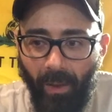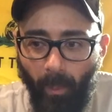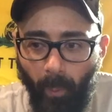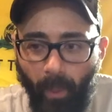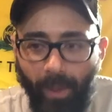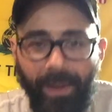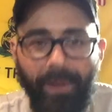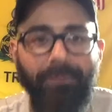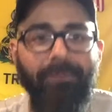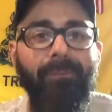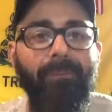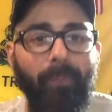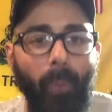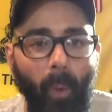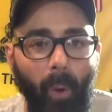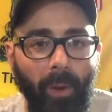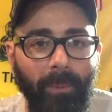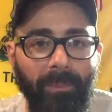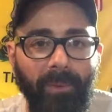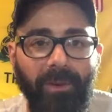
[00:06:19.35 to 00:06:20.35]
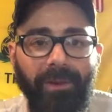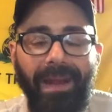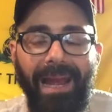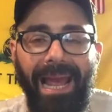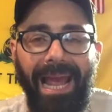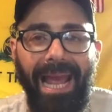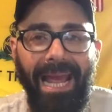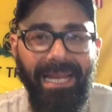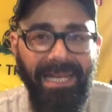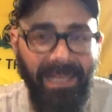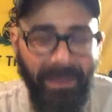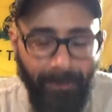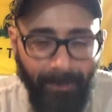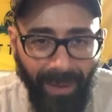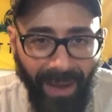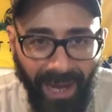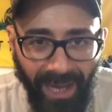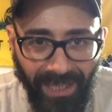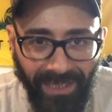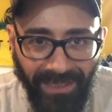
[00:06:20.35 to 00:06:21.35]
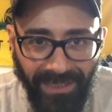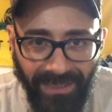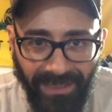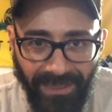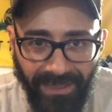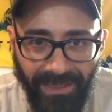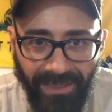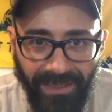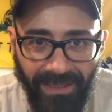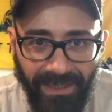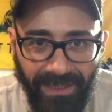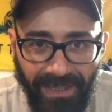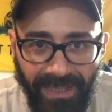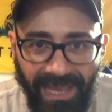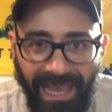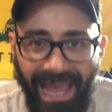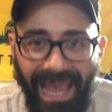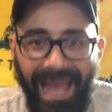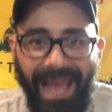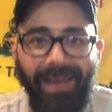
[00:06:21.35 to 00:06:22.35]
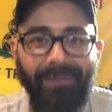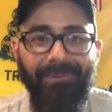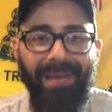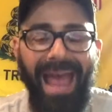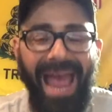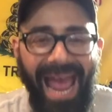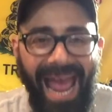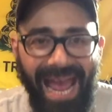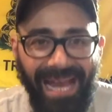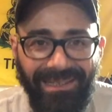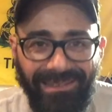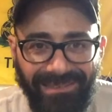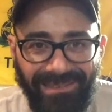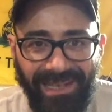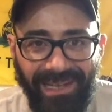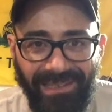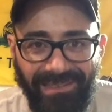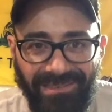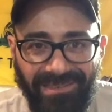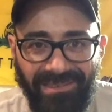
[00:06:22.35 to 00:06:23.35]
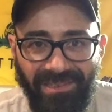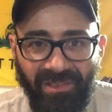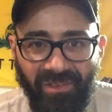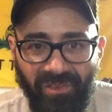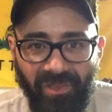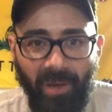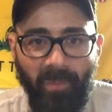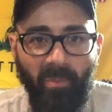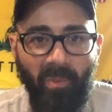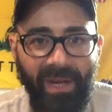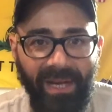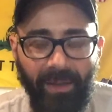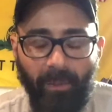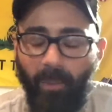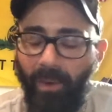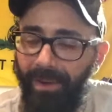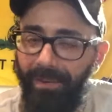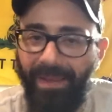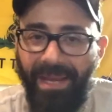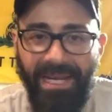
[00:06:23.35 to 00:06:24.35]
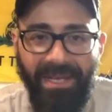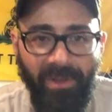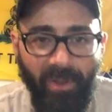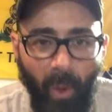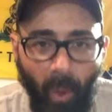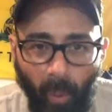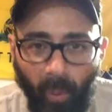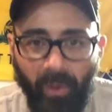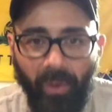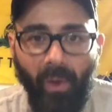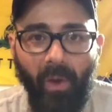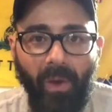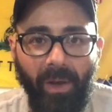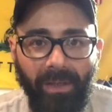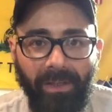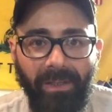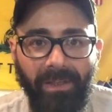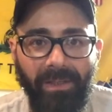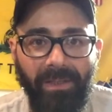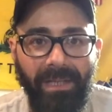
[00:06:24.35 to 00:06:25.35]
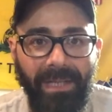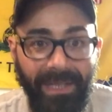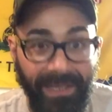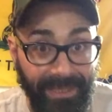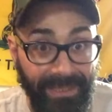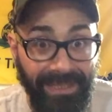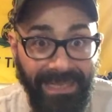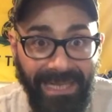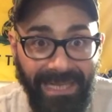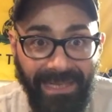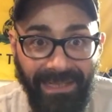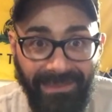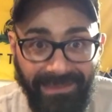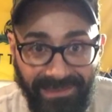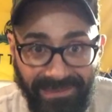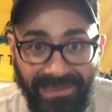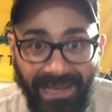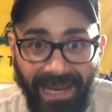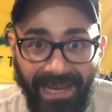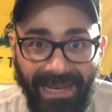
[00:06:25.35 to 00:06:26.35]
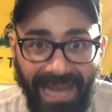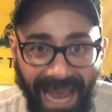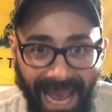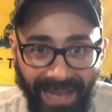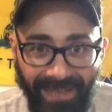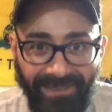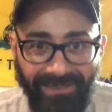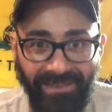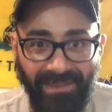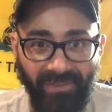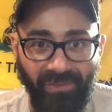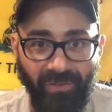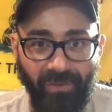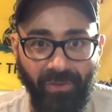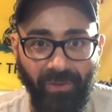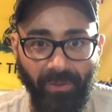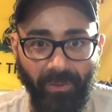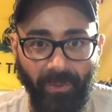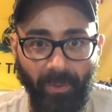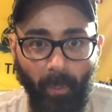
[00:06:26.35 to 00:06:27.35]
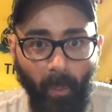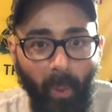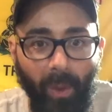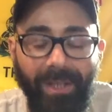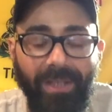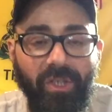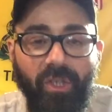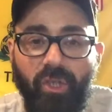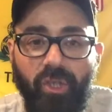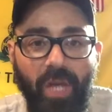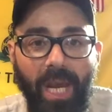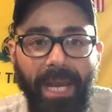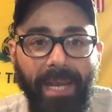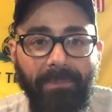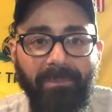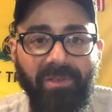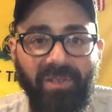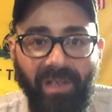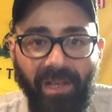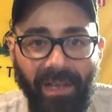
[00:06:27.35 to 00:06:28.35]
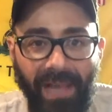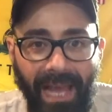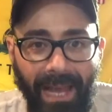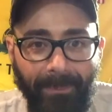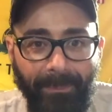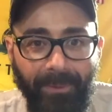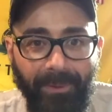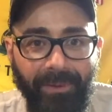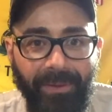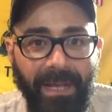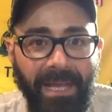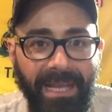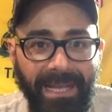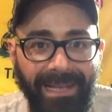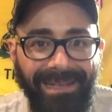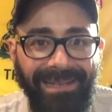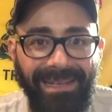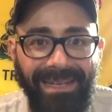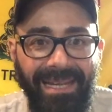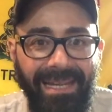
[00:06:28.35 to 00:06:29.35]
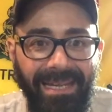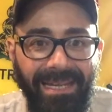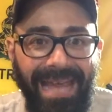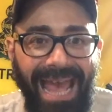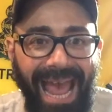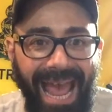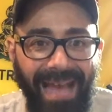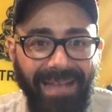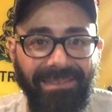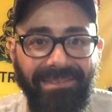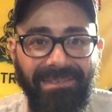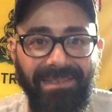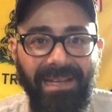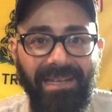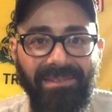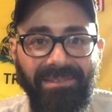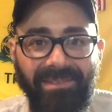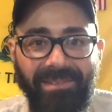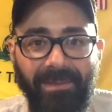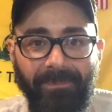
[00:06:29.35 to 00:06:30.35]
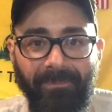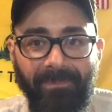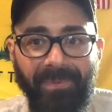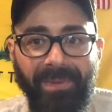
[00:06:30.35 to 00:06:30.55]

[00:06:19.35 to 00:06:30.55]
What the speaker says: would a former anybody have access to somewhere where they no longer need said access to? What does James Clapper need access